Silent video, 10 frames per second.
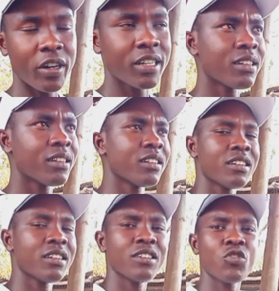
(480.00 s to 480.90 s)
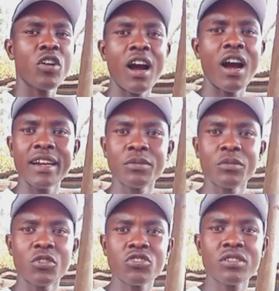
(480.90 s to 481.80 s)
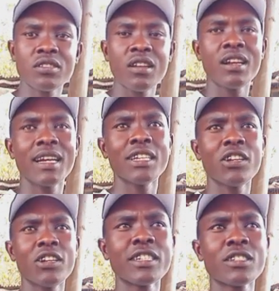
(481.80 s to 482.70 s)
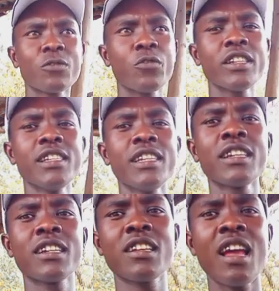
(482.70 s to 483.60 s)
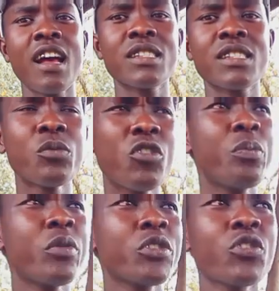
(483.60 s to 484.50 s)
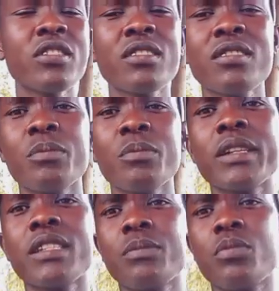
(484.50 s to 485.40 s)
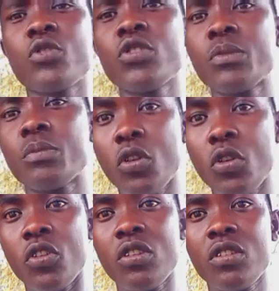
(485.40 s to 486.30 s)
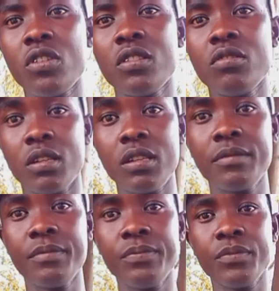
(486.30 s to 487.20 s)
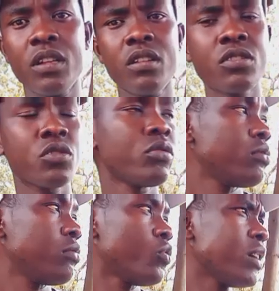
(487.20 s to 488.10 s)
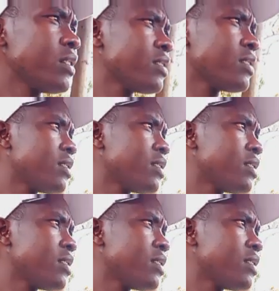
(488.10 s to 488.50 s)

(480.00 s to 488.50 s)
your animals, they're just feeding small portion but produce more. Okay. So once the